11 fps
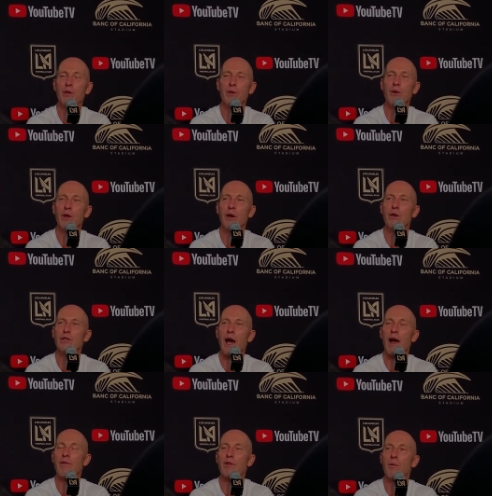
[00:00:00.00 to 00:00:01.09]
them in two years, you
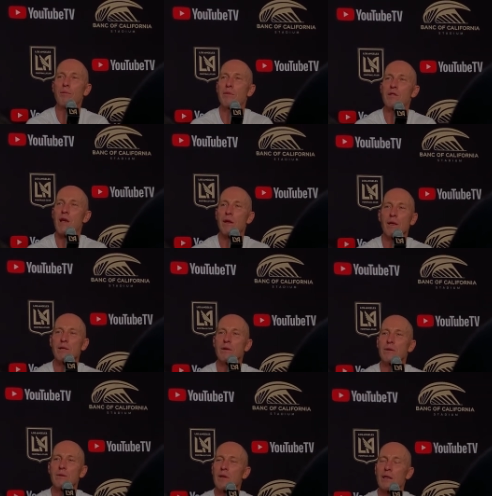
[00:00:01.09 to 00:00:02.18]
have to say,
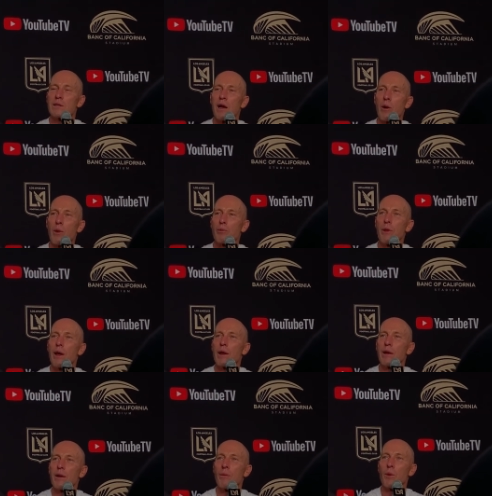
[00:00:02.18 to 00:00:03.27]
listen, that's not how we play.
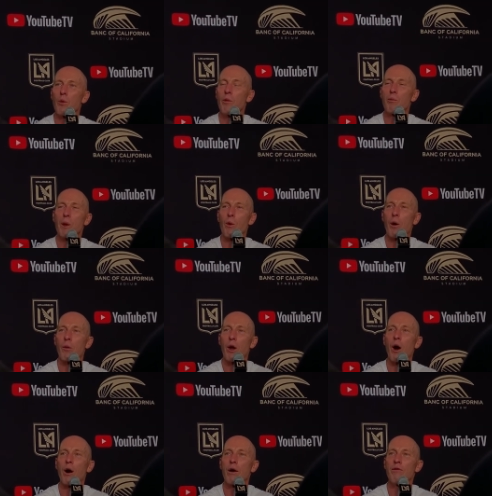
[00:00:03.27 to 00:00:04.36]
And we wouldn't be where we
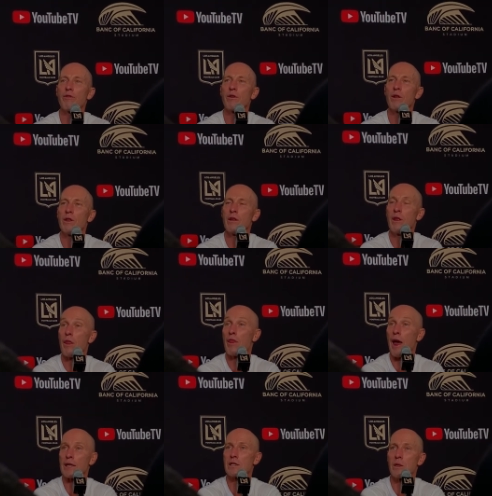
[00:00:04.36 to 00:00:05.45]
are if
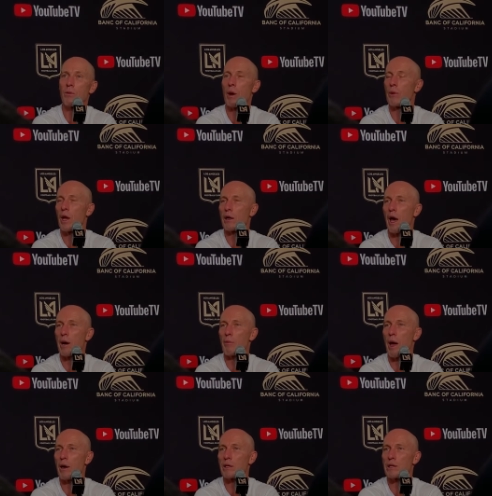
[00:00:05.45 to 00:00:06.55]
that's the way we had gone
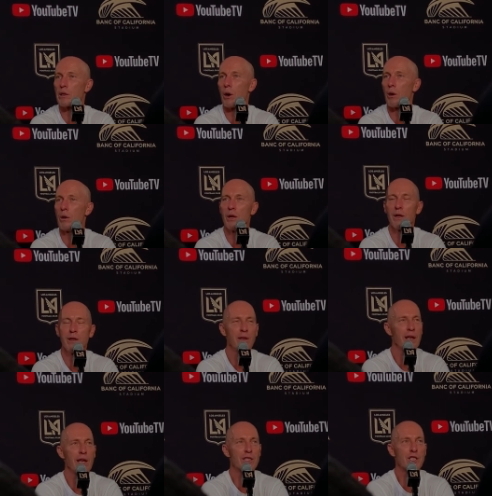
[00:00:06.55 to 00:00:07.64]
about it. So
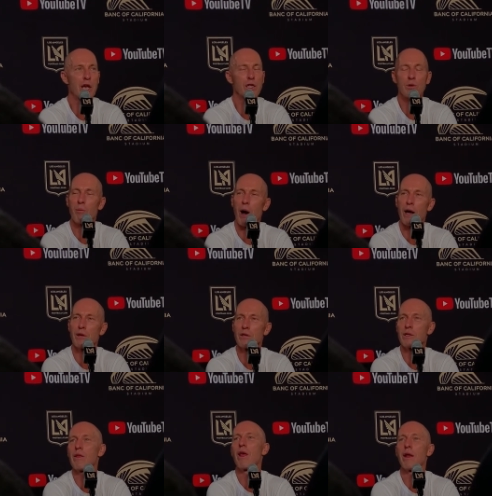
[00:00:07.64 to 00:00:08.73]
it's just
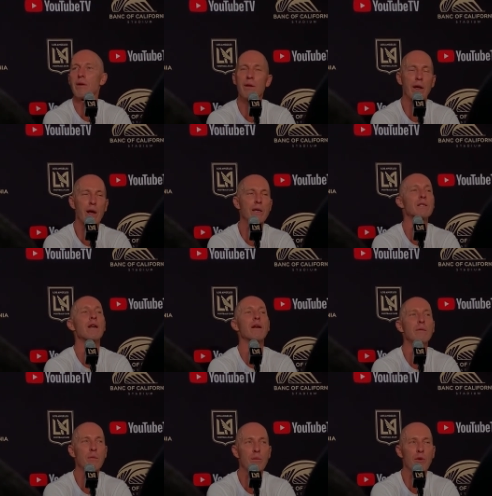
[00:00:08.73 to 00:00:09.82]
reminders. And then, like I
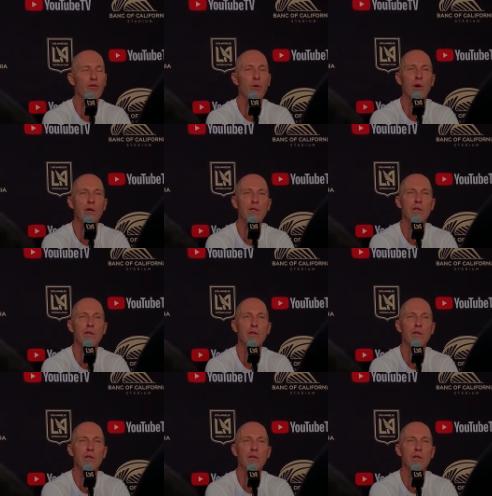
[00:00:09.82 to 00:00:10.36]
said before,